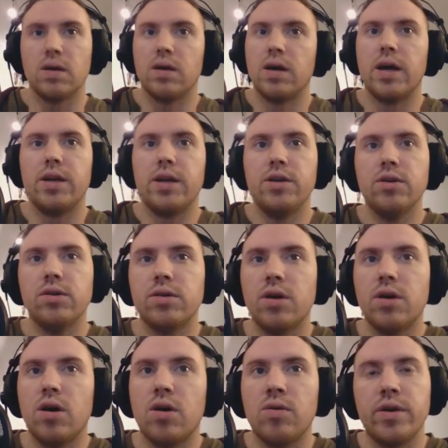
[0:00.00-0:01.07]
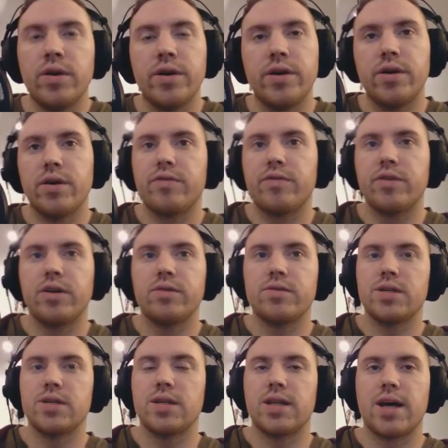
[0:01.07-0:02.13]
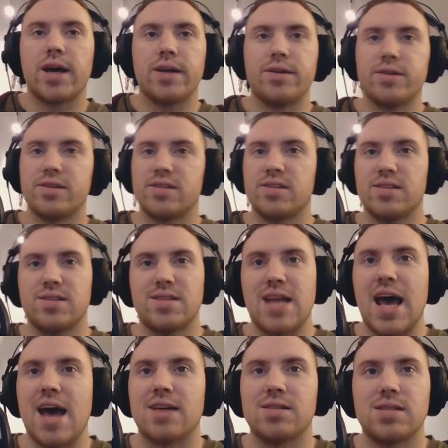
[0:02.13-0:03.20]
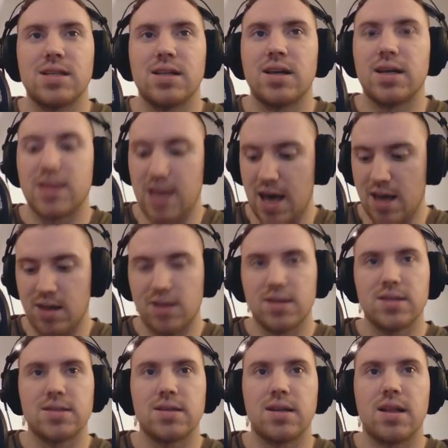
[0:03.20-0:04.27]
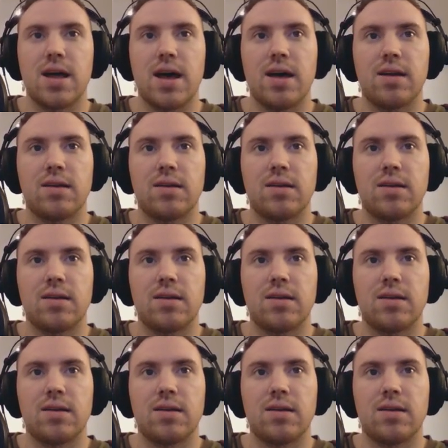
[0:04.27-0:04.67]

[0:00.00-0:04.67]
And you'll know when you hear a frequency that just is nasty like that. Like, listen to that.